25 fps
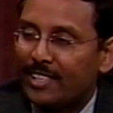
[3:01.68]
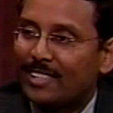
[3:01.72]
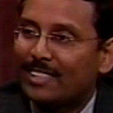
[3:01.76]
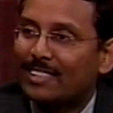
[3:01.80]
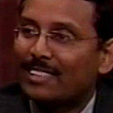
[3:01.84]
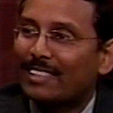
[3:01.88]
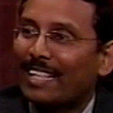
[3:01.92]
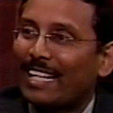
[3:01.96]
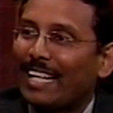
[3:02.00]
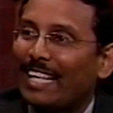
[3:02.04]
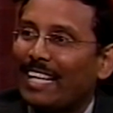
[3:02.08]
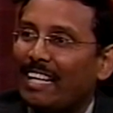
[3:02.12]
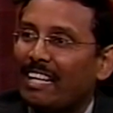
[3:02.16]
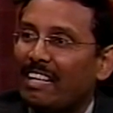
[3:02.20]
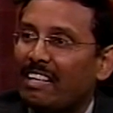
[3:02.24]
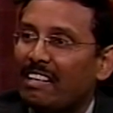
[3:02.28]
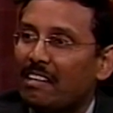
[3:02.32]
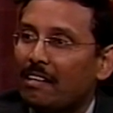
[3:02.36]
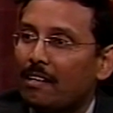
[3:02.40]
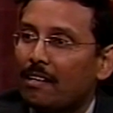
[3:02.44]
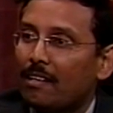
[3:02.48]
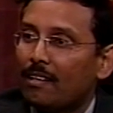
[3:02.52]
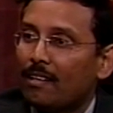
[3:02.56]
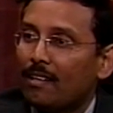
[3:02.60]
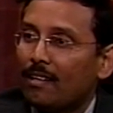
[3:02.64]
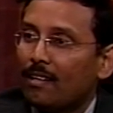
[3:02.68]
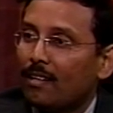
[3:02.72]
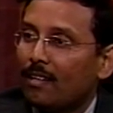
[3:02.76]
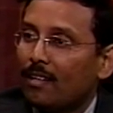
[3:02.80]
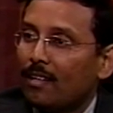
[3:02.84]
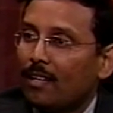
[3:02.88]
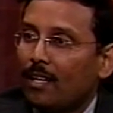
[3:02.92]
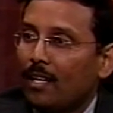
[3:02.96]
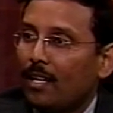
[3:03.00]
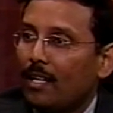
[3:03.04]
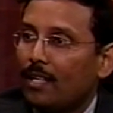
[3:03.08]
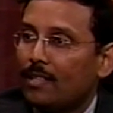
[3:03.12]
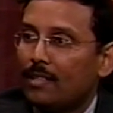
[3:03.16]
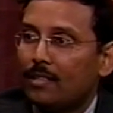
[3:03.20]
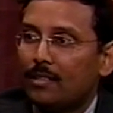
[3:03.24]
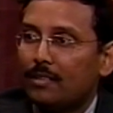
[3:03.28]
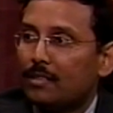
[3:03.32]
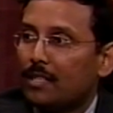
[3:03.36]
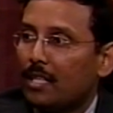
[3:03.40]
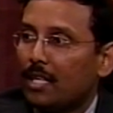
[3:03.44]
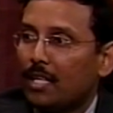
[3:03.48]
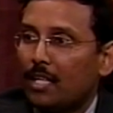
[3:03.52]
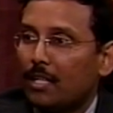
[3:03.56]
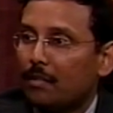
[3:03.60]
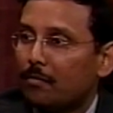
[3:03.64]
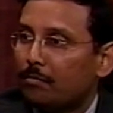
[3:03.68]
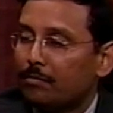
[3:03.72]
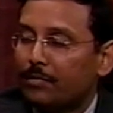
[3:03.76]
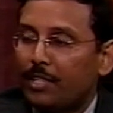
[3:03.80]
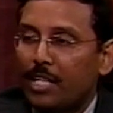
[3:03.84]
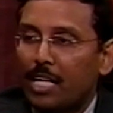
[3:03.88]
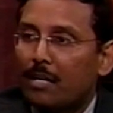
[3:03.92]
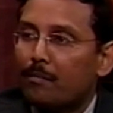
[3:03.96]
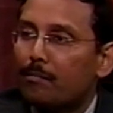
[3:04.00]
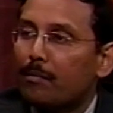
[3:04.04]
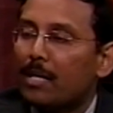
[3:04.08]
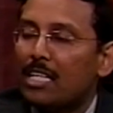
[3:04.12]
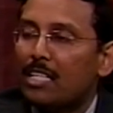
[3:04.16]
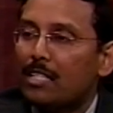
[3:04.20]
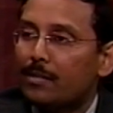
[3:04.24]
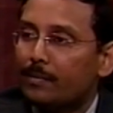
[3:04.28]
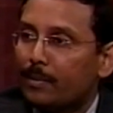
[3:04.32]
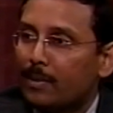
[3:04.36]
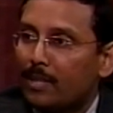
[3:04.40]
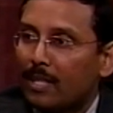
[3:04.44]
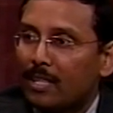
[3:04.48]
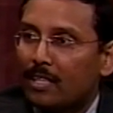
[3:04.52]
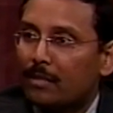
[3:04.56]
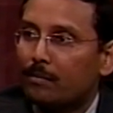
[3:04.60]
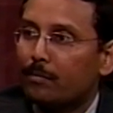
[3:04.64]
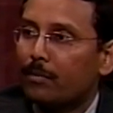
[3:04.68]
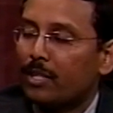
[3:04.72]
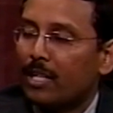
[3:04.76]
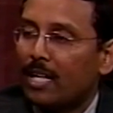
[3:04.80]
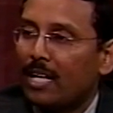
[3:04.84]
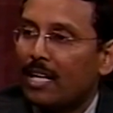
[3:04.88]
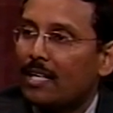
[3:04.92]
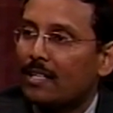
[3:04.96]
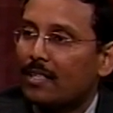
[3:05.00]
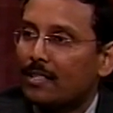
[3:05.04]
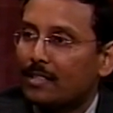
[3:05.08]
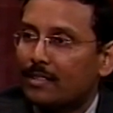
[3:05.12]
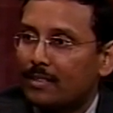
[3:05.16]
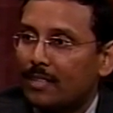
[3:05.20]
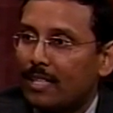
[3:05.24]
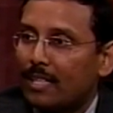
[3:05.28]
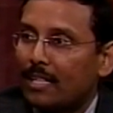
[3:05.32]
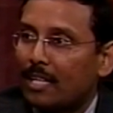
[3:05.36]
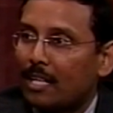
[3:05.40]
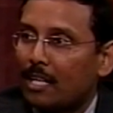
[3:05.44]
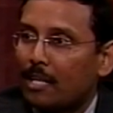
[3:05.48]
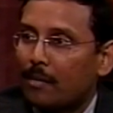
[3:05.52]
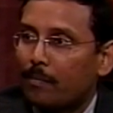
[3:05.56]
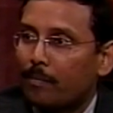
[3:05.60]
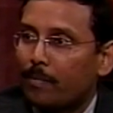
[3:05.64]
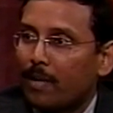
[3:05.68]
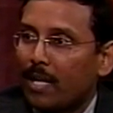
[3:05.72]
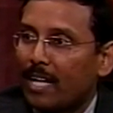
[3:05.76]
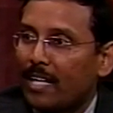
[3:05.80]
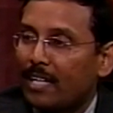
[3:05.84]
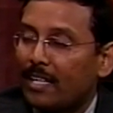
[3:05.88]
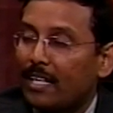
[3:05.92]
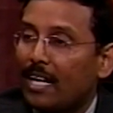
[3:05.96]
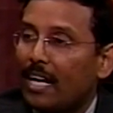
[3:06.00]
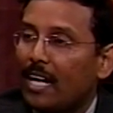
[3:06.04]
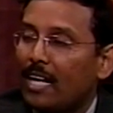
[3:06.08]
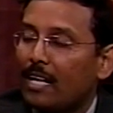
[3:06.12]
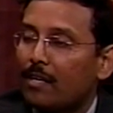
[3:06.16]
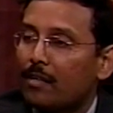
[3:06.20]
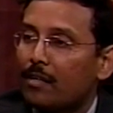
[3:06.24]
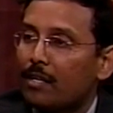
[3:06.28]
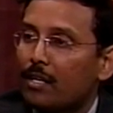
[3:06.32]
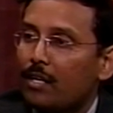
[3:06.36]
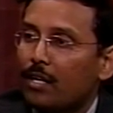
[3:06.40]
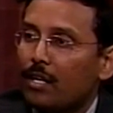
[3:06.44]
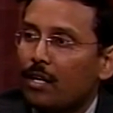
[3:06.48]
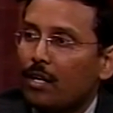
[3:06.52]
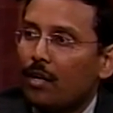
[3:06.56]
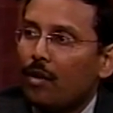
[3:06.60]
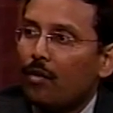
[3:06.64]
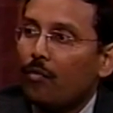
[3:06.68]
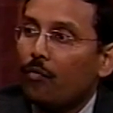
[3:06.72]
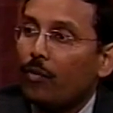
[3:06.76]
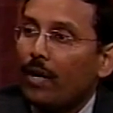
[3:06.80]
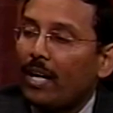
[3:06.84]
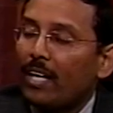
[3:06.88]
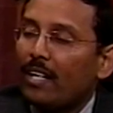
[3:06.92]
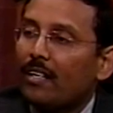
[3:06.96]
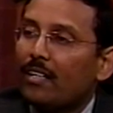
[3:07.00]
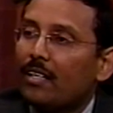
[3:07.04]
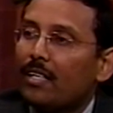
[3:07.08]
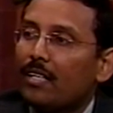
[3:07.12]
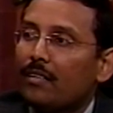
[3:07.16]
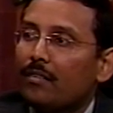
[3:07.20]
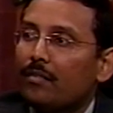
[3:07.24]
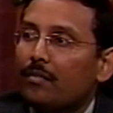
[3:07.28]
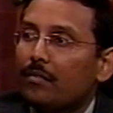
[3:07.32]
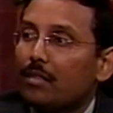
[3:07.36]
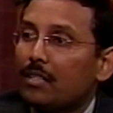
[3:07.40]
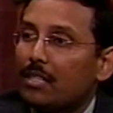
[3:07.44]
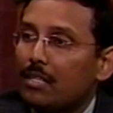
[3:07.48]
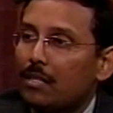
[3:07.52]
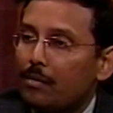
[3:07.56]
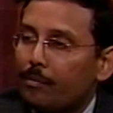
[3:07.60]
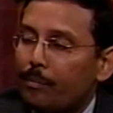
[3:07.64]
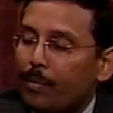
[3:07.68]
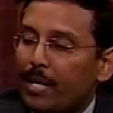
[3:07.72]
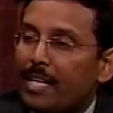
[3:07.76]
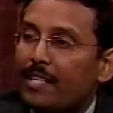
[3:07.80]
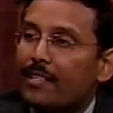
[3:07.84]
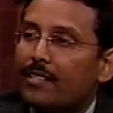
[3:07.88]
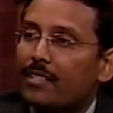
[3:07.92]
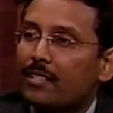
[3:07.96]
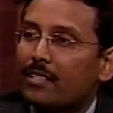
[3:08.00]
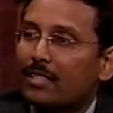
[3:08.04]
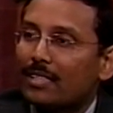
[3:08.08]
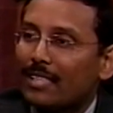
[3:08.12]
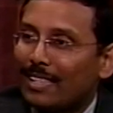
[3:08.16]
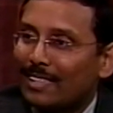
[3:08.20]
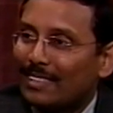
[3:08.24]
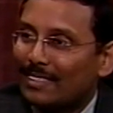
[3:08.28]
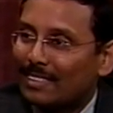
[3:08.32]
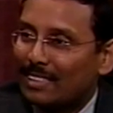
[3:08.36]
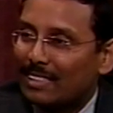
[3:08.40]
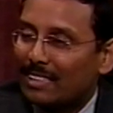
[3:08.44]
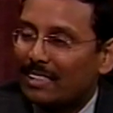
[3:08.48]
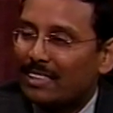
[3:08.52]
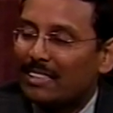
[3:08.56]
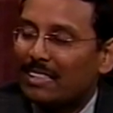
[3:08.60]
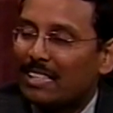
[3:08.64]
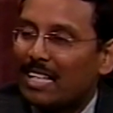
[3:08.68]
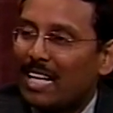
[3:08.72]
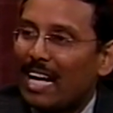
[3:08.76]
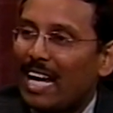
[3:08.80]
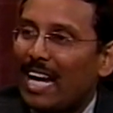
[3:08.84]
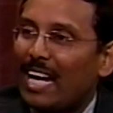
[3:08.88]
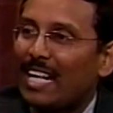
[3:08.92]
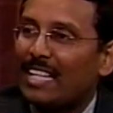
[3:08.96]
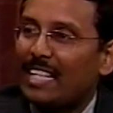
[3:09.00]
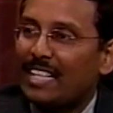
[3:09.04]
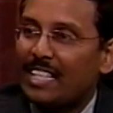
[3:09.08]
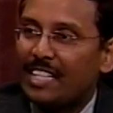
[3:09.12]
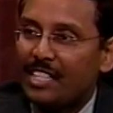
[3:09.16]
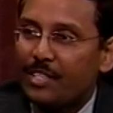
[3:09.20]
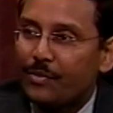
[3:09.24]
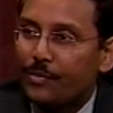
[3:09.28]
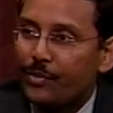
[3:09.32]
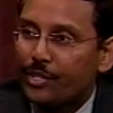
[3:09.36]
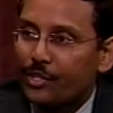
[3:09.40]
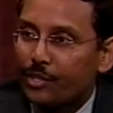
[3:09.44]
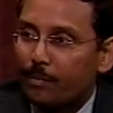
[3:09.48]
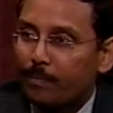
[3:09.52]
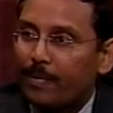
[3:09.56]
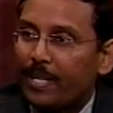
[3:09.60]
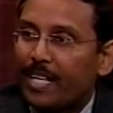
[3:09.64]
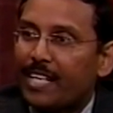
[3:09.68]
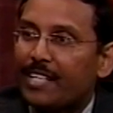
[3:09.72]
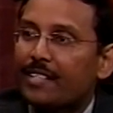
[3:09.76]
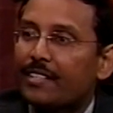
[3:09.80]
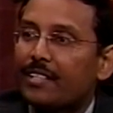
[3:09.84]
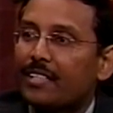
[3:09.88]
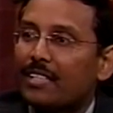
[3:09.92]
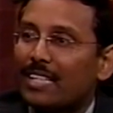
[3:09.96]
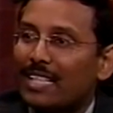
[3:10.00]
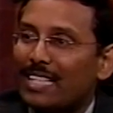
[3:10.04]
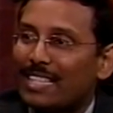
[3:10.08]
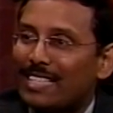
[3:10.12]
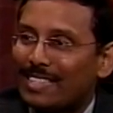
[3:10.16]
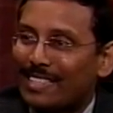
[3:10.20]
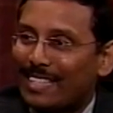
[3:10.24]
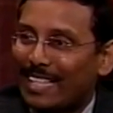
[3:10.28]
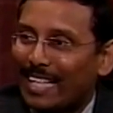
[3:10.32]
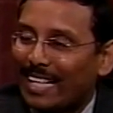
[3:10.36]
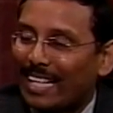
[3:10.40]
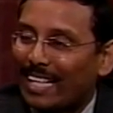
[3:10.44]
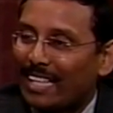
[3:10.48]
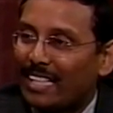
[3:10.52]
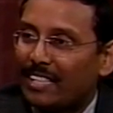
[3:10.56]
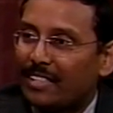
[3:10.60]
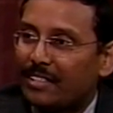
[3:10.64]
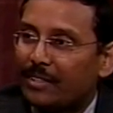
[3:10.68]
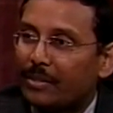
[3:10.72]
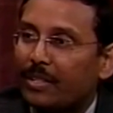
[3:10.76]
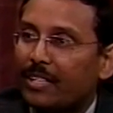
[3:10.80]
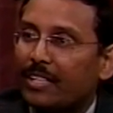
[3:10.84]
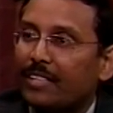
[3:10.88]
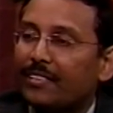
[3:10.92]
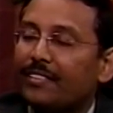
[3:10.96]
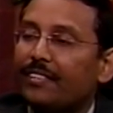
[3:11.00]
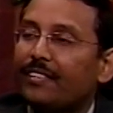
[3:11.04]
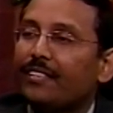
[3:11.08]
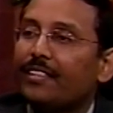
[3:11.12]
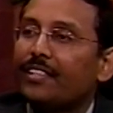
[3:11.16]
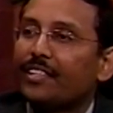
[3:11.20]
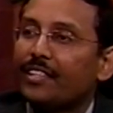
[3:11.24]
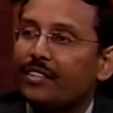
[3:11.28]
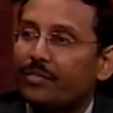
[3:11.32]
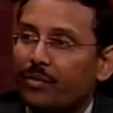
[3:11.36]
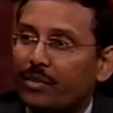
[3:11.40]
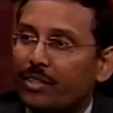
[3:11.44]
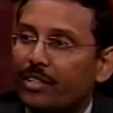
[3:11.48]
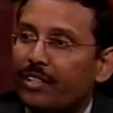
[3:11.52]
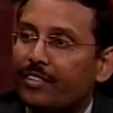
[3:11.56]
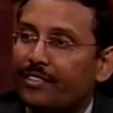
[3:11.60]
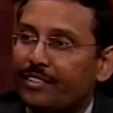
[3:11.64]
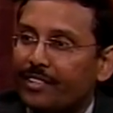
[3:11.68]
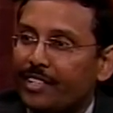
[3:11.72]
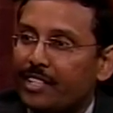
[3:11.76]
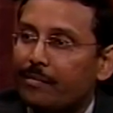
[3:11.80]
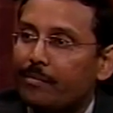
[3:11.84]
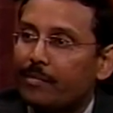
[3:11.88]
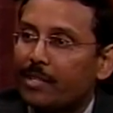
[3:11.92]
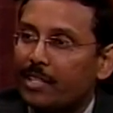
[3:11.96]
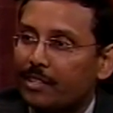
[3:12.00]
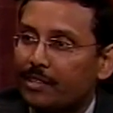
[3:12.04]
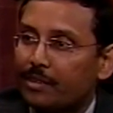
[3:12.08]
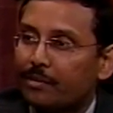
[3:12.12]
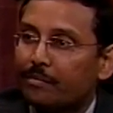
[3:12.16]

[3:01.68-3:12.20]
skin, and uh, there are multiple other modalities that are applied. And finally, patient's concern and the individual patient is taken into consideration for the treatment.